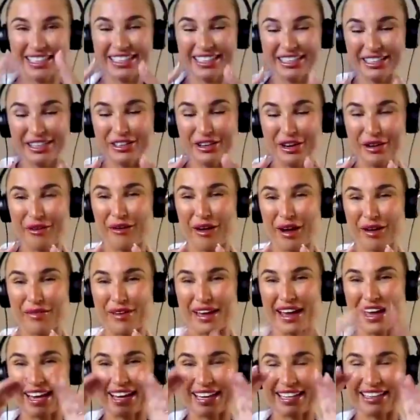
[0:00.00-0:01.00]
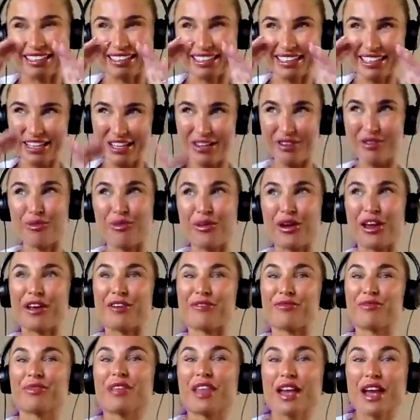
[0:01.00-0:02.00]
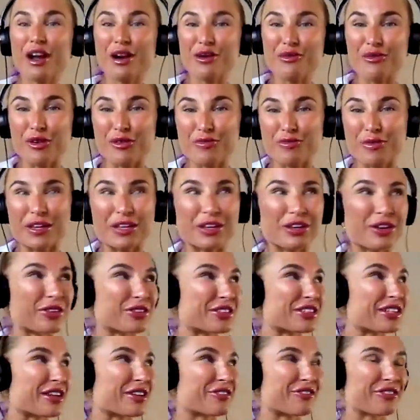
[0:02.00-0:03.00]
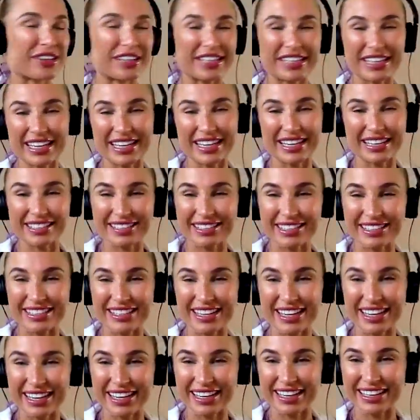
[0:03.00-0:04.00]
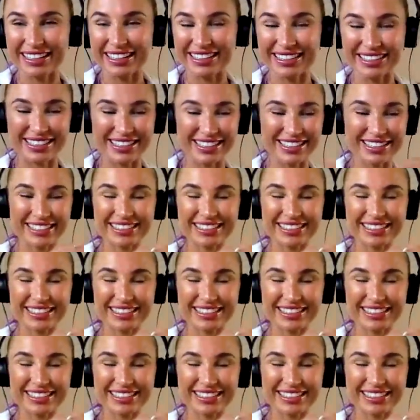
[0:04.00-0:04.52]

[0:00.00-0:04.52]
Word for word: Yes. You know what I mean? Bronzer pot. We we've been using it for years and years.